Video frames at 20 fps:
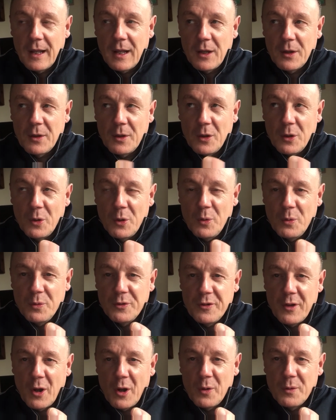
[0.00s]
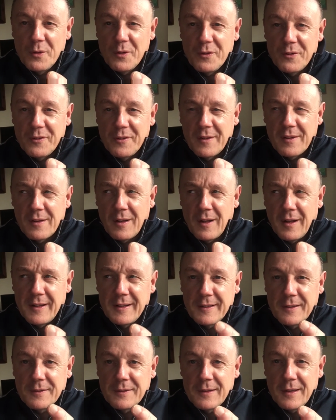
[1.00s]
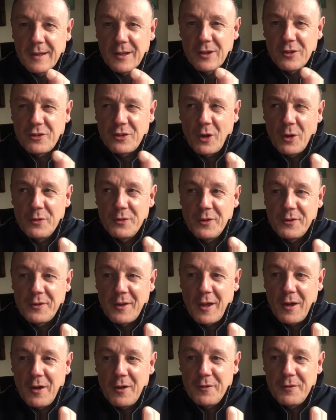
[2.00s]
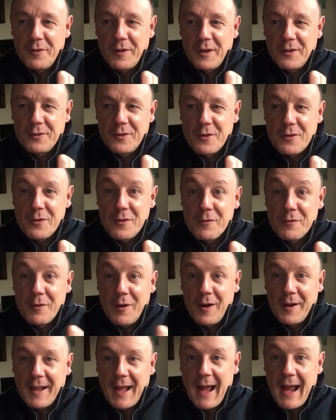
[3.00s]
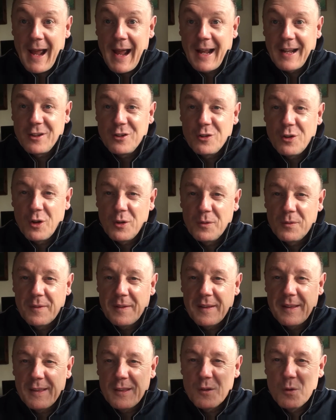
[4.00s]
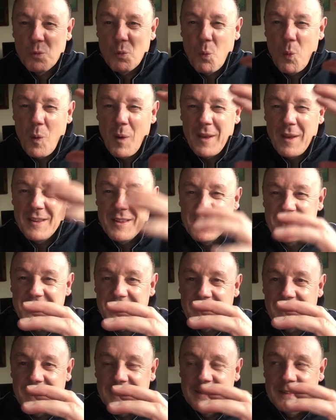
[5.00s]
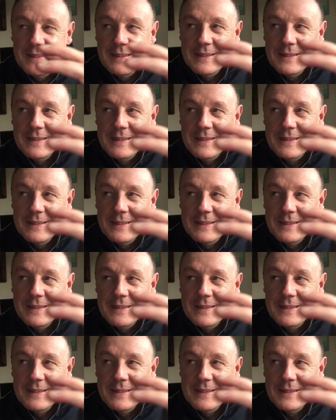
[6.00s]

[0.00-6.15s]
who is known as, like, shows herself as the divine hag, you know, the winter